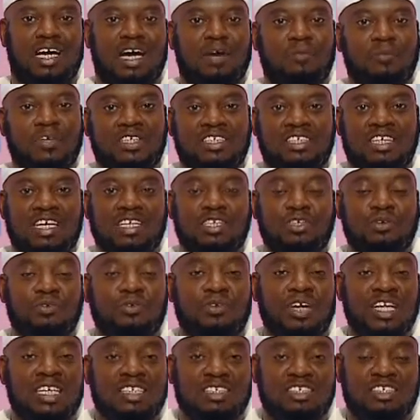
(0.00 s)
And we said the
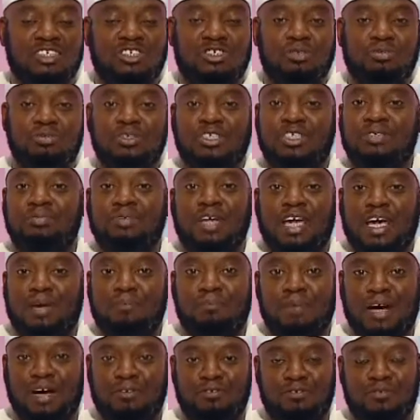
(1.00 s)
reasons the Muslim
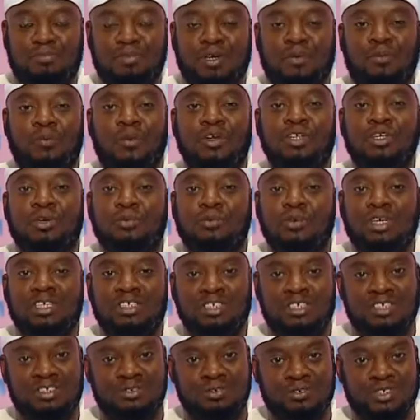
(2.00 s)
came back from there, one of the
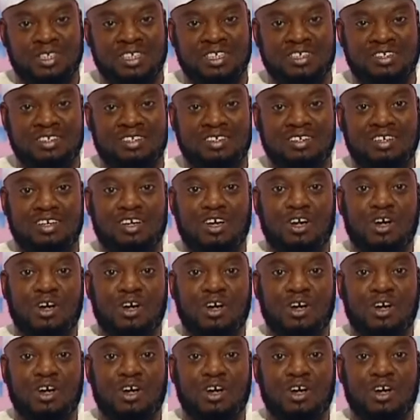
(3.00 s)
reasons was this,